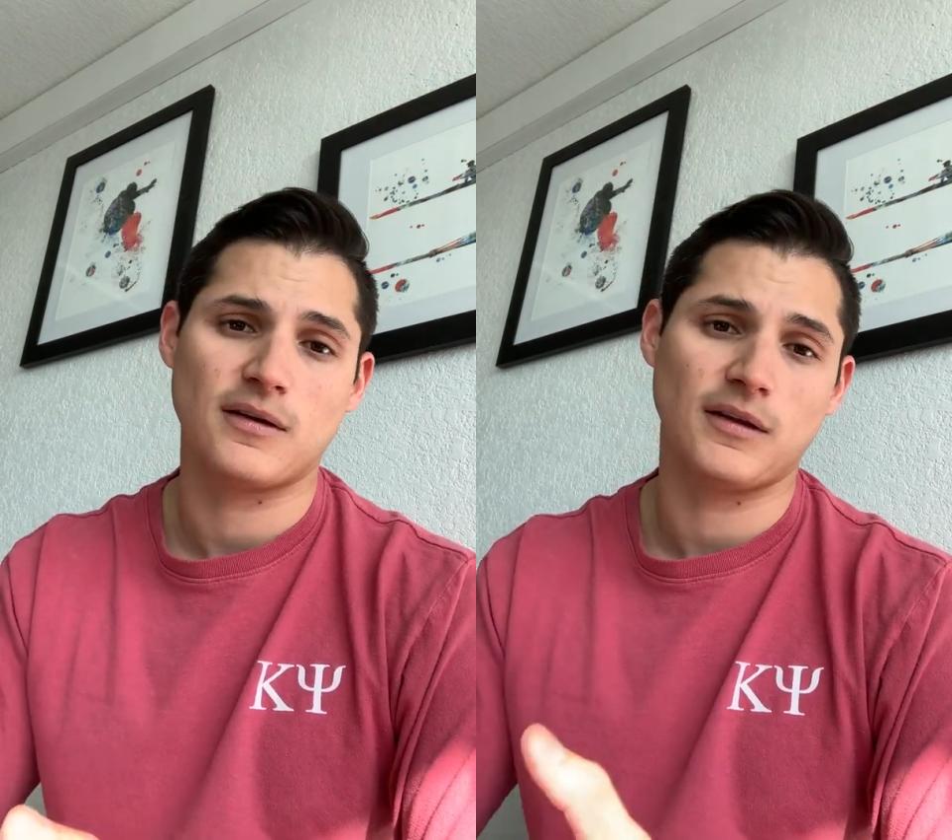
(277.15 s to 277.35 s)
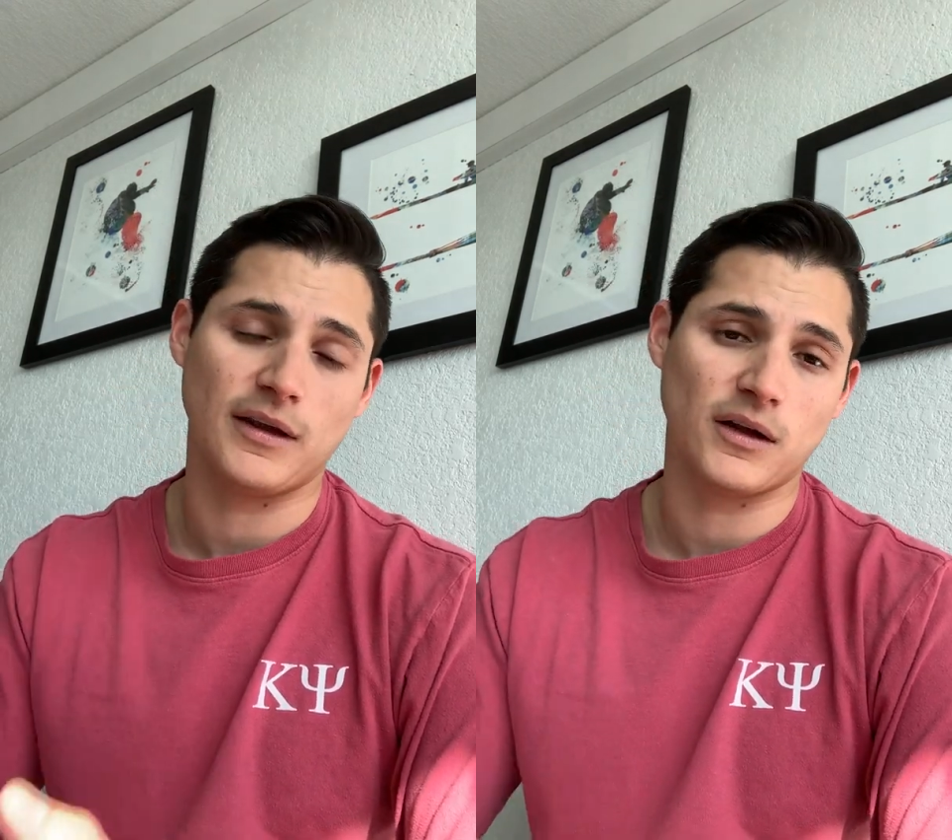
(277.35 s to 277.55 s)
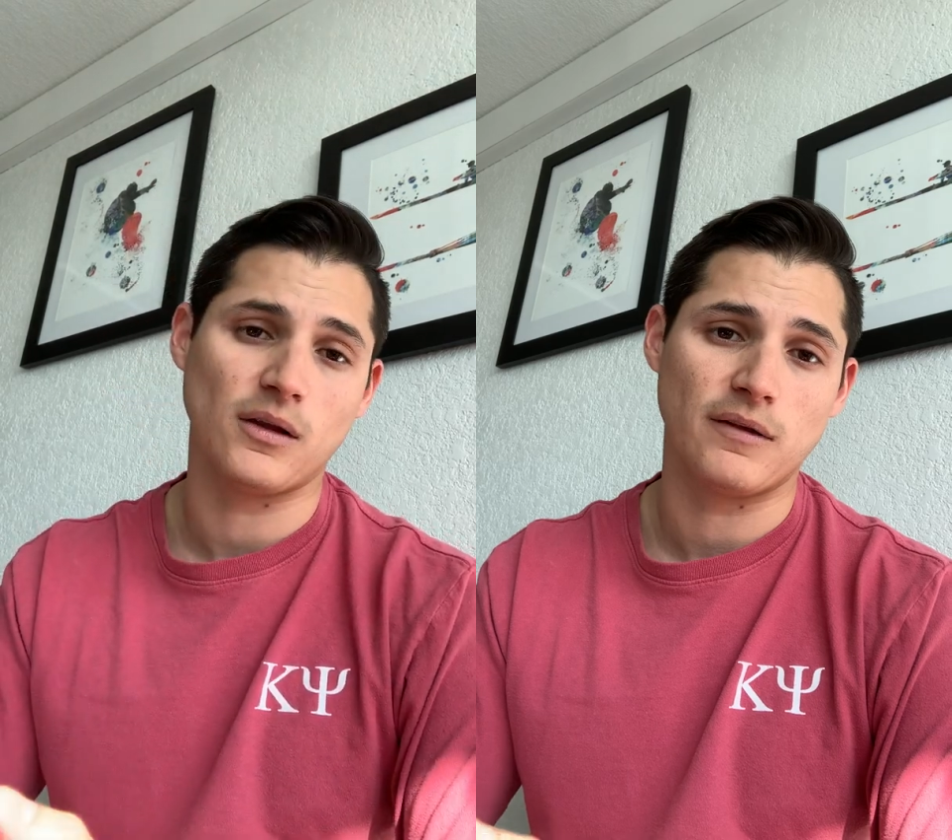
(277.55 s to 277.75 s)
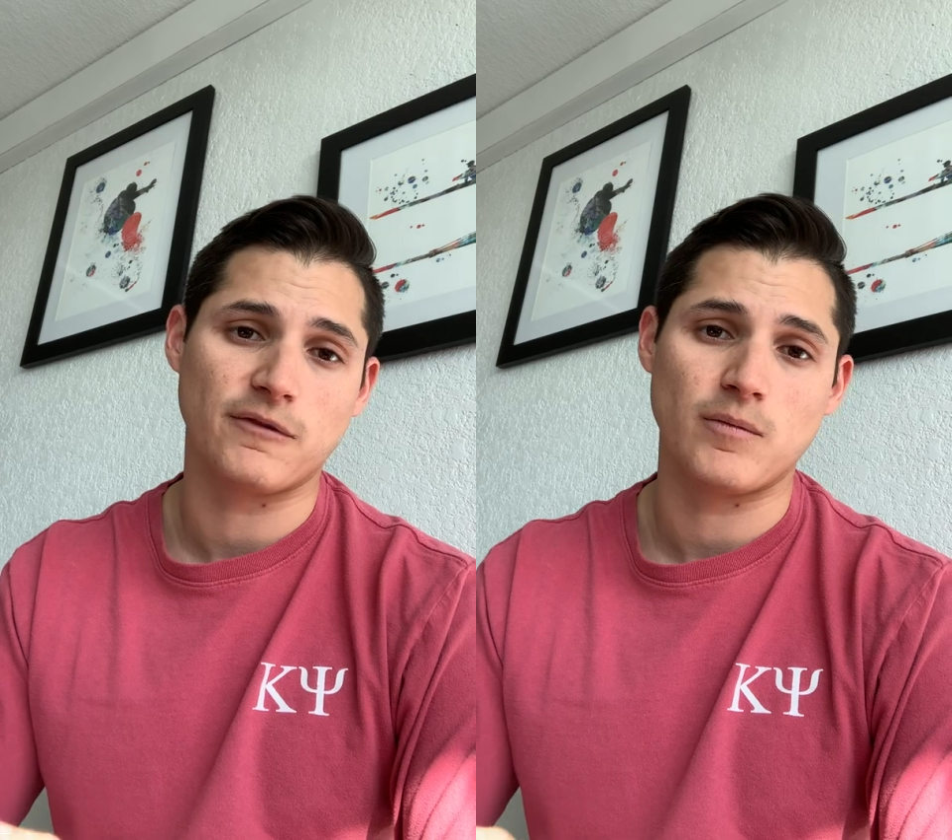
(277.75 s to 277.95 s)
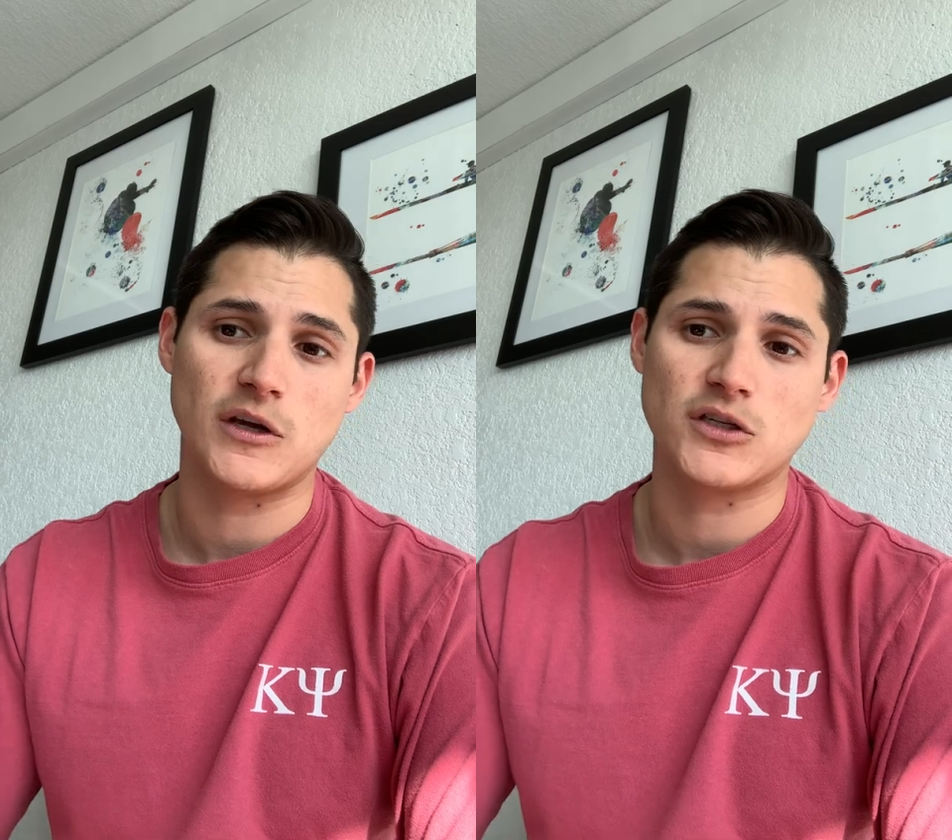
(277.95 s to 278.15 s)
clinical
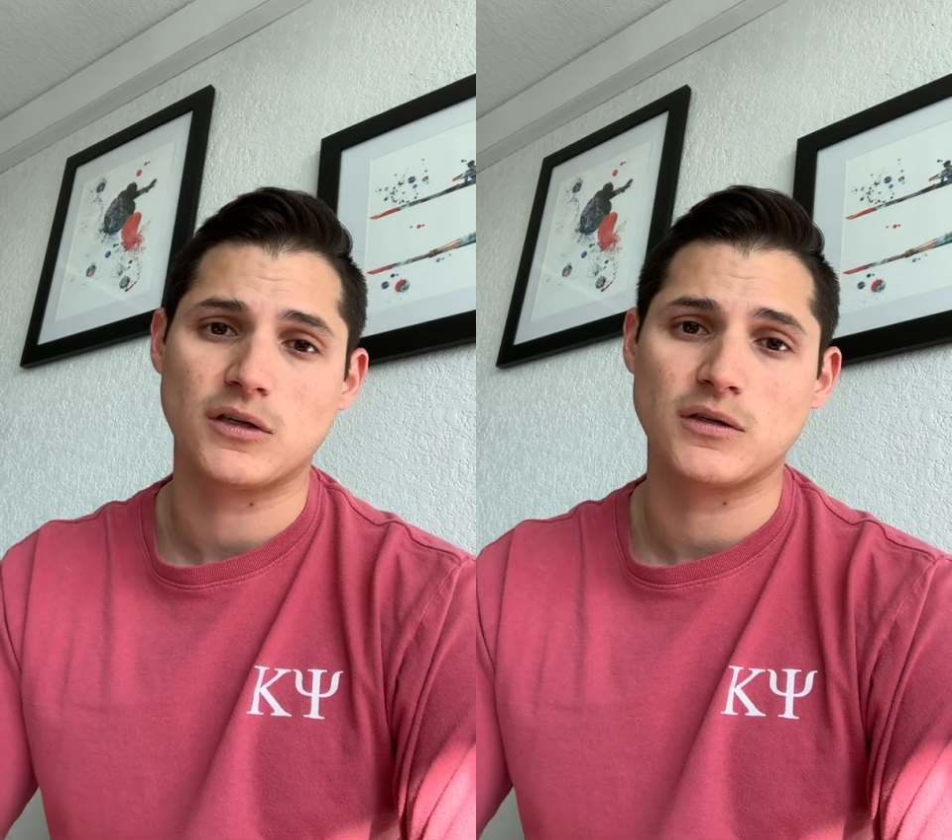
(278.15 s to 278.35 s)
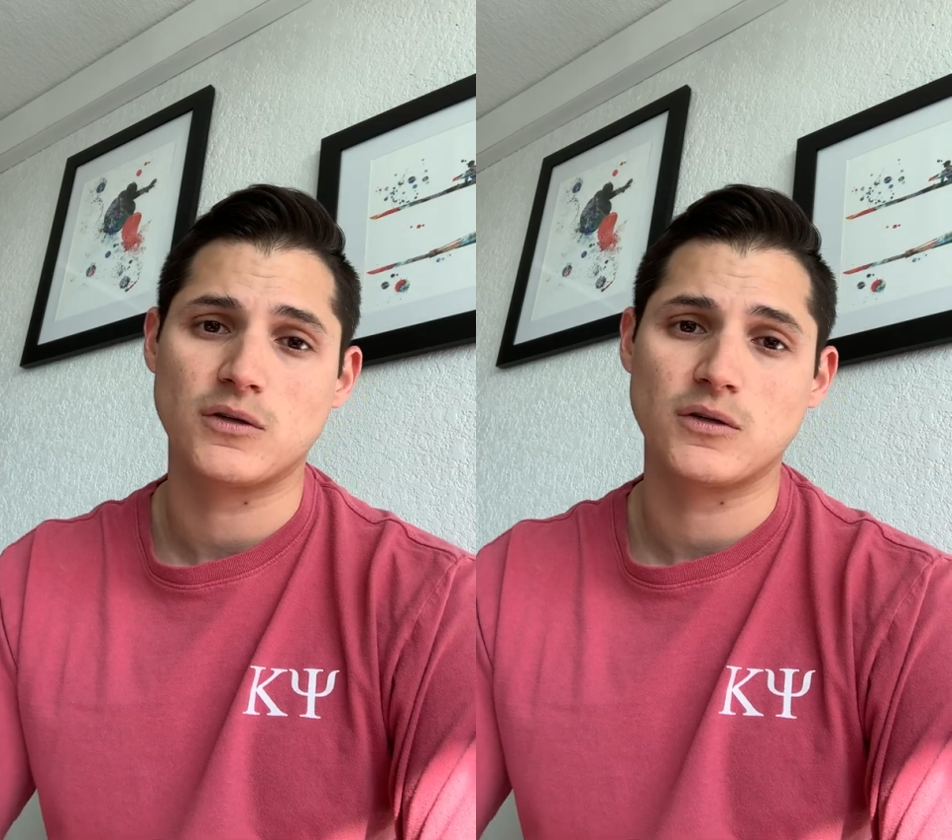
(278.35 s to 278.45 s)
information